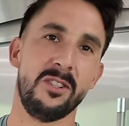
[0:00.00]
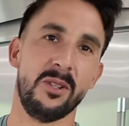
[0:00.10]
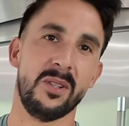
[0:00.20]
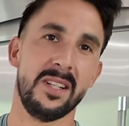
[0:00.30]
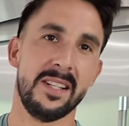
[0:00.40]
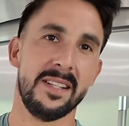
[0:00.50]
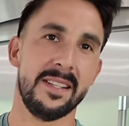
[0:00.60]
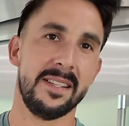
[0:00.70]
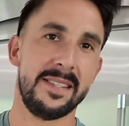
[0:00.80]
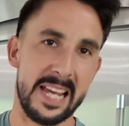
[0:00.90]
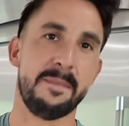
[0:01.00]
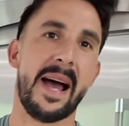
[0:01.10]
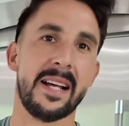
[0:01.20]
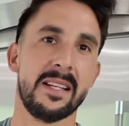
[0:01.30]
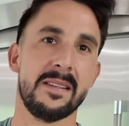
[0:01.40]
to take
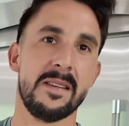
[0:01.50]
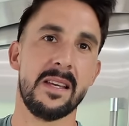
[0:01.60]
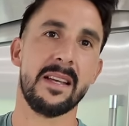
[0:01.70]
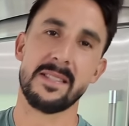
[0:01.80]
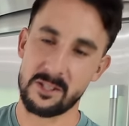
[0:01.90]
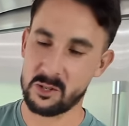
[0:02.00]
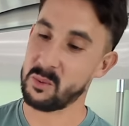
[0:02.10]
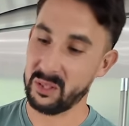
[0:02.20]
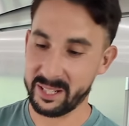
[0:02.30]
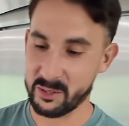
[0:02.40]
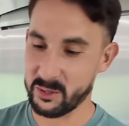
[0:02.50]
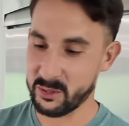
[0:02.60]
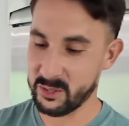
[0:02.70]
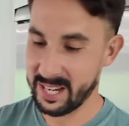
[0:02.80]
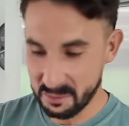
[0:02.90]
back because this is really cool.
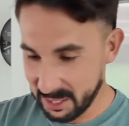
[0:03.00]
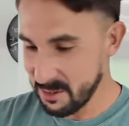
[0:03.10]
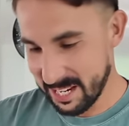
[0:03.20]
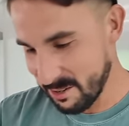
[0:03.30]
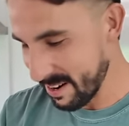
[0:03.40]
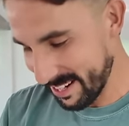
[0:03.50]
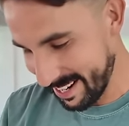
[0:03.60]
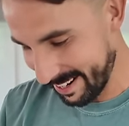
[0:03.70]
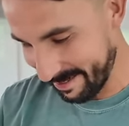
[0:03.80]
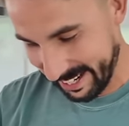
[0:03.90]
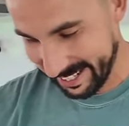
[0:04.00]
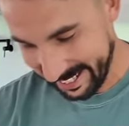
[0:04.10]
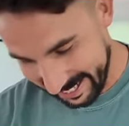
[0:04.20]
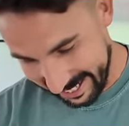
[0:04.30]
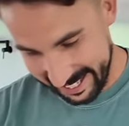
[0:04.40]
Really unique. You never hear it, man.
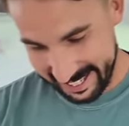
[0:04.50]
All you